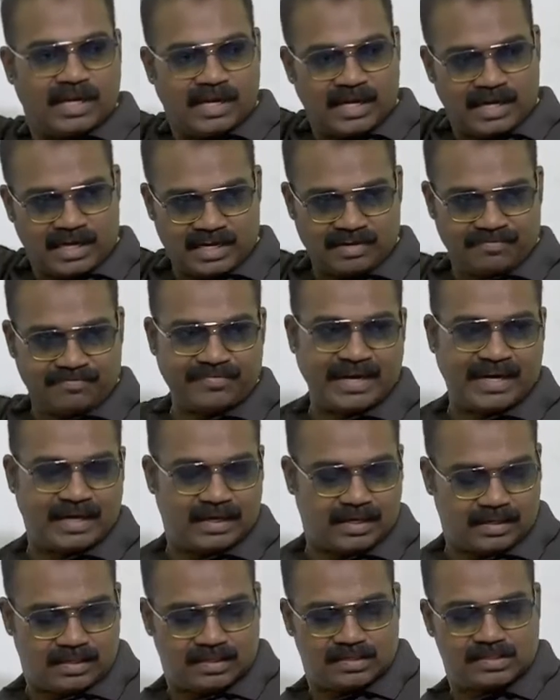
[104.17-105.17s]
in
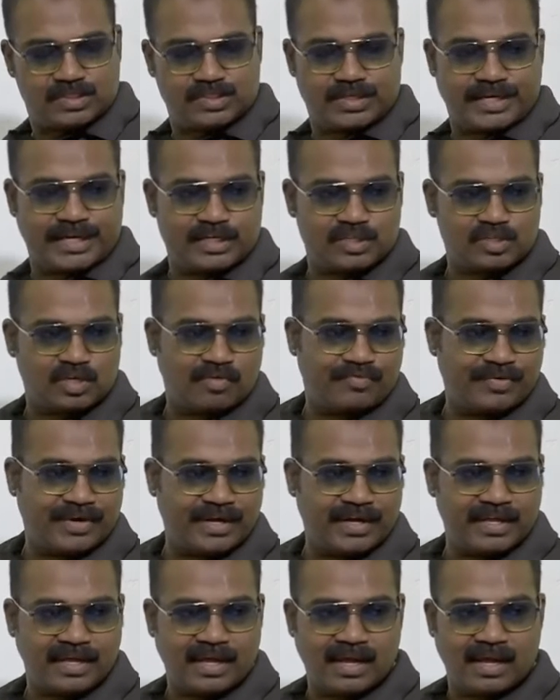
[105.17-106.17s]
different states of
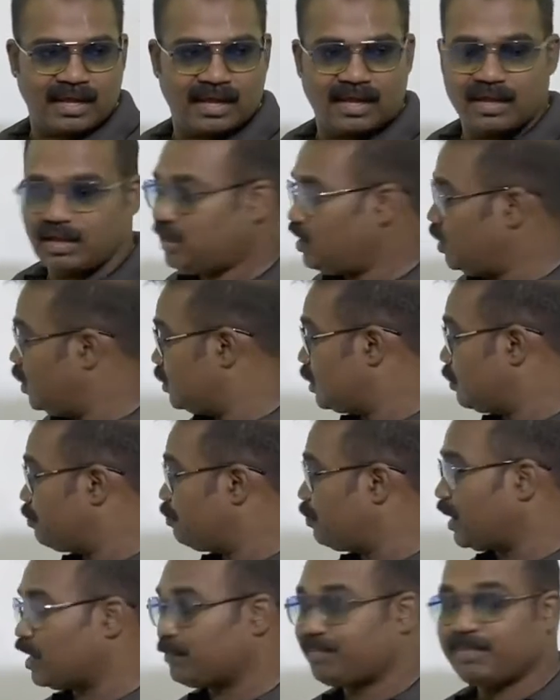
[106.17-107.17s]
India, the
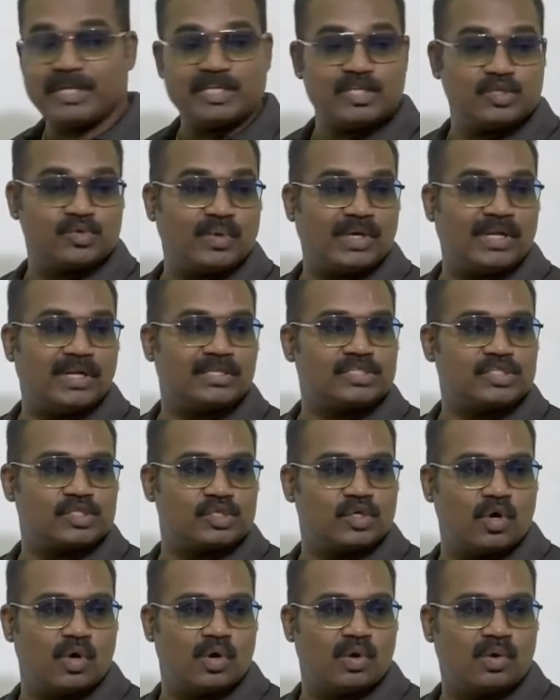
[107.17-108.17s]
perpetual
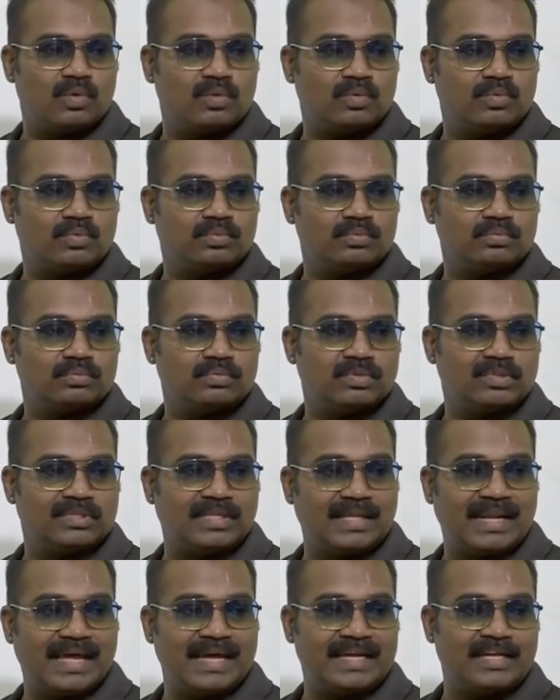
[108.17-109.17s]
snow,
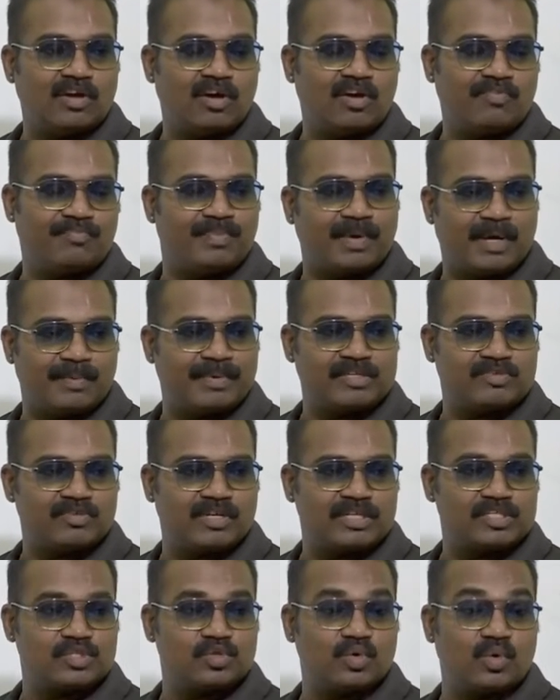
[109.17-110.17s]
the line of
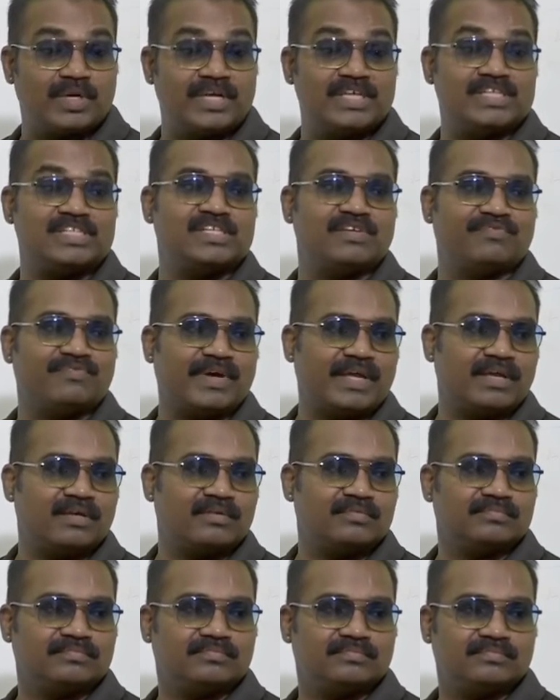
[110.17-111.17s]
perpetual snow is
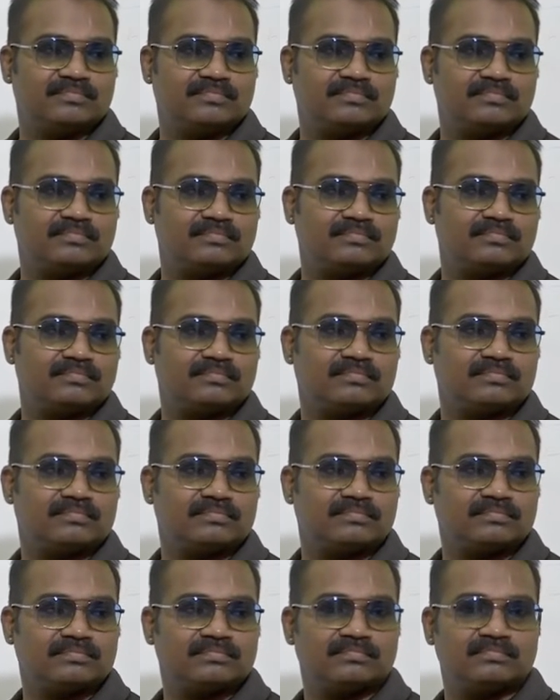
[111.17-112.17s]
differing,
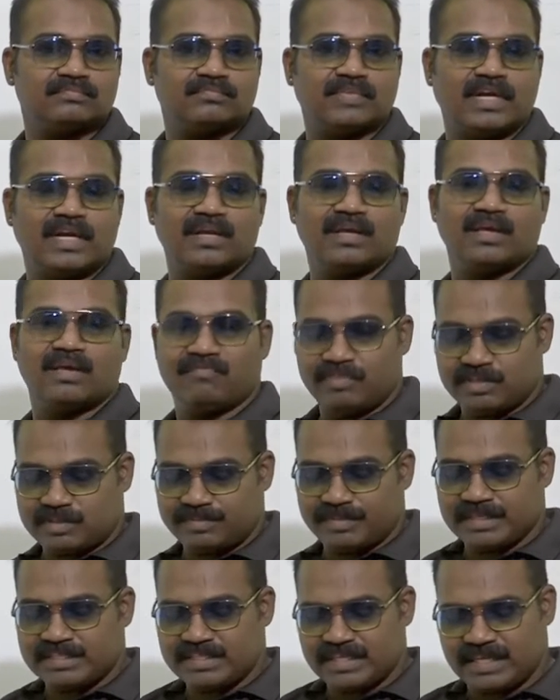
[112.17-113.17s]
right,
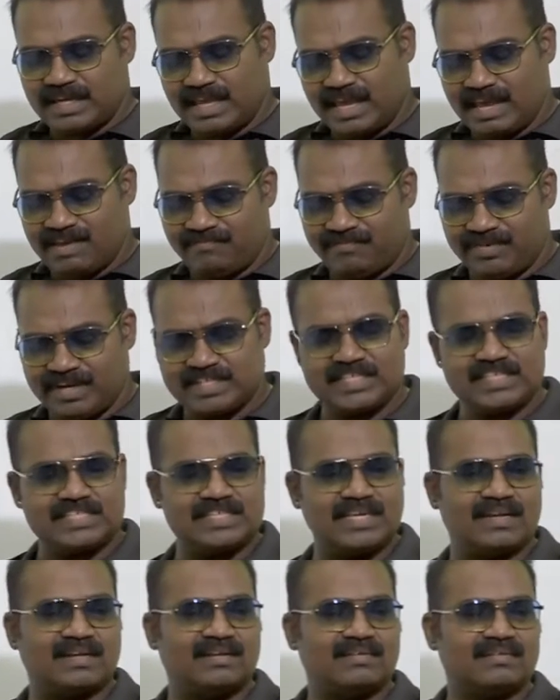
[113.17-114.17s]
which means in every
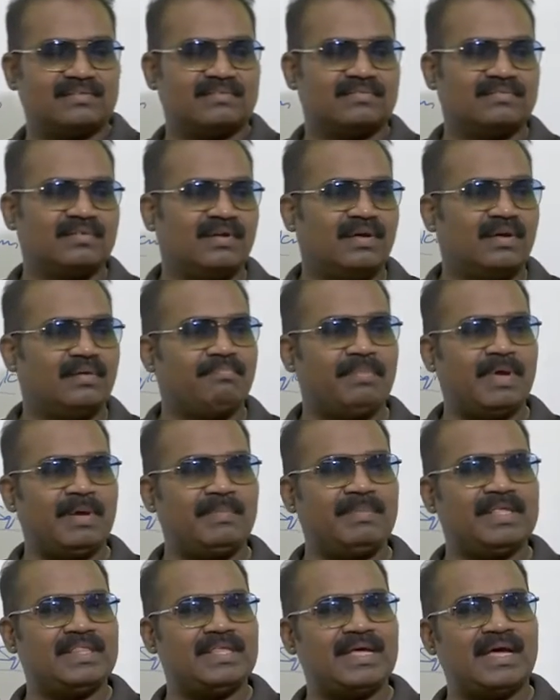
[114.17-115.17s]
season,
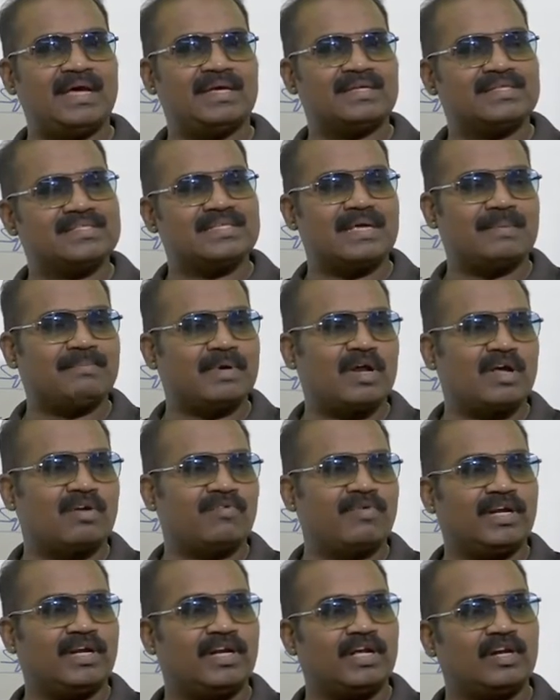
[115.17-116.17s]
maybe the summer
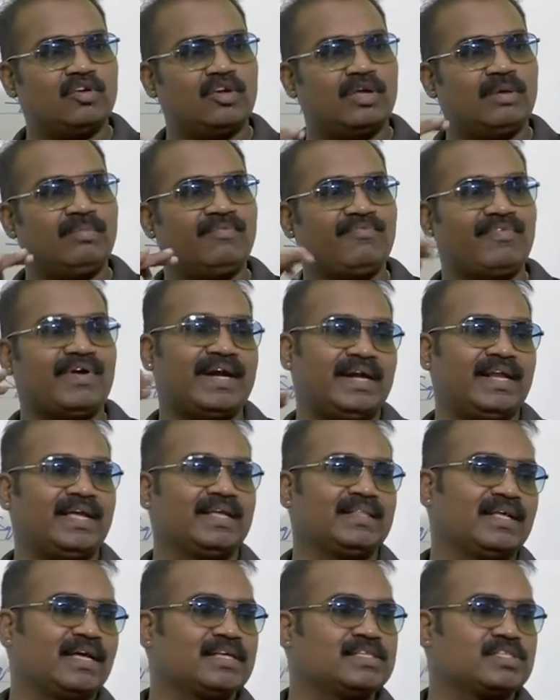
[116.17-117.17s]
or winter you will be
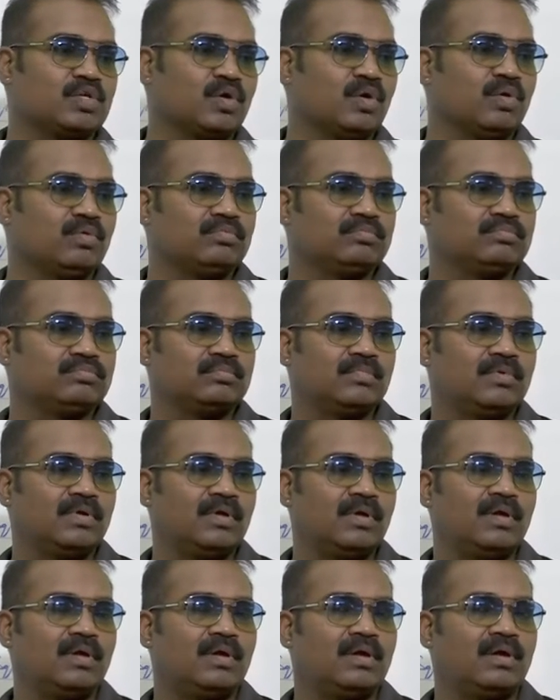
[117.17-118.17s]
finding the snow,
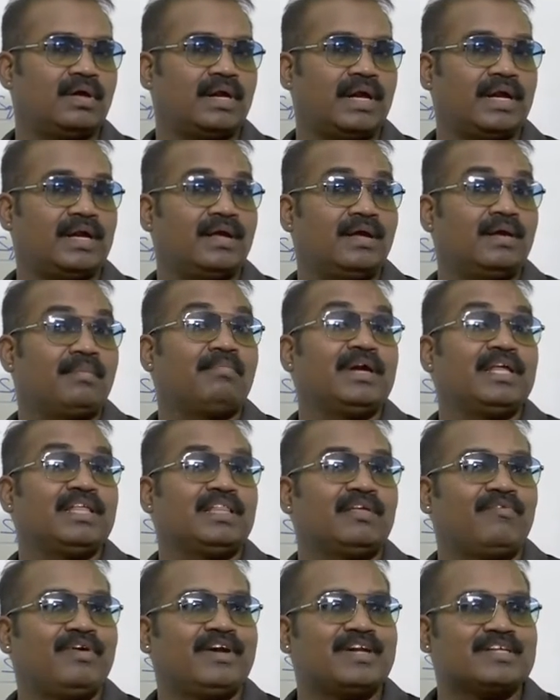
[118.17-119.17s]
right, but
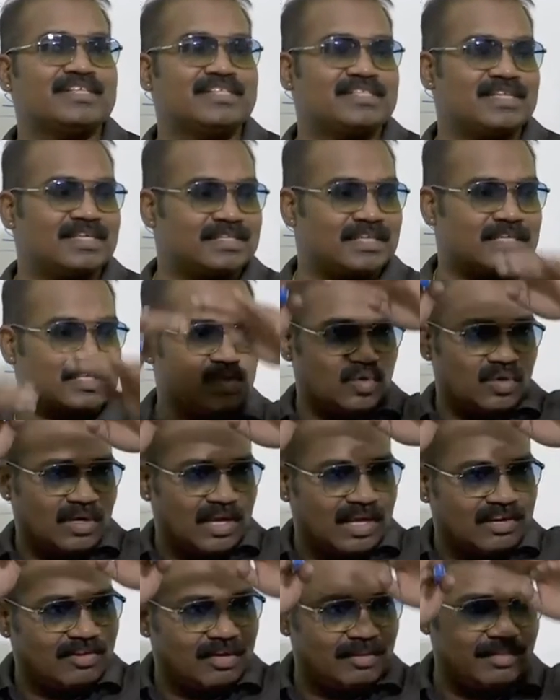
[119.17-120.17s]
in the winter season the snow
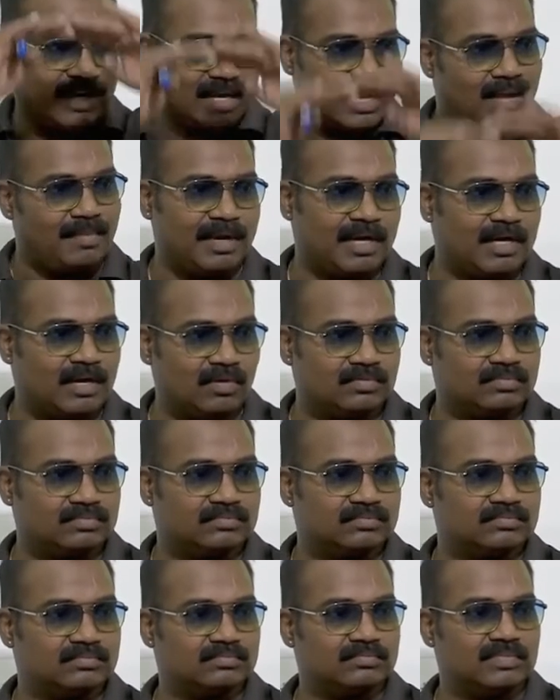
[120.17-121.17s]
will be coming down.
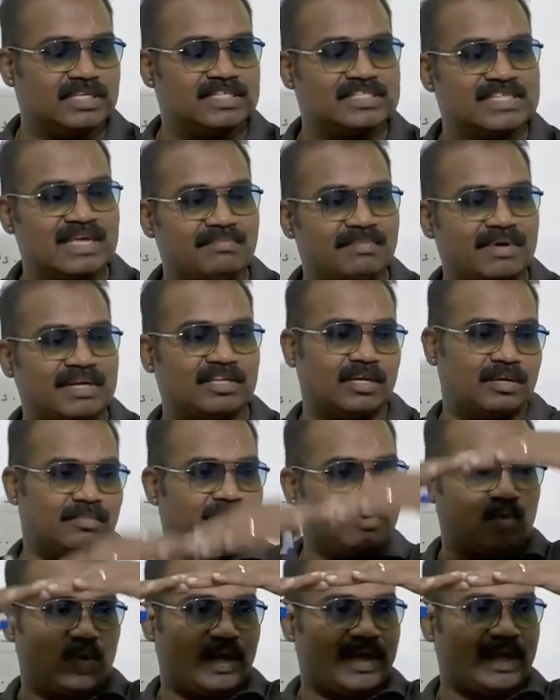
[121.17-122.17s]
In summer they
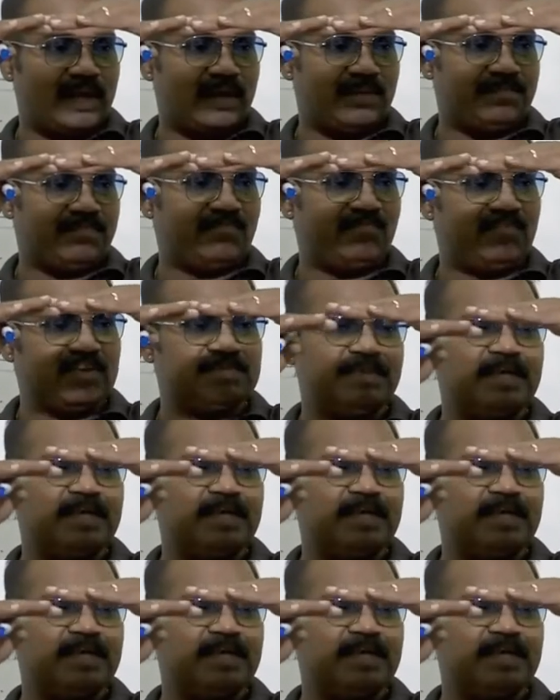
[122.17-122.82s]
will be going up, which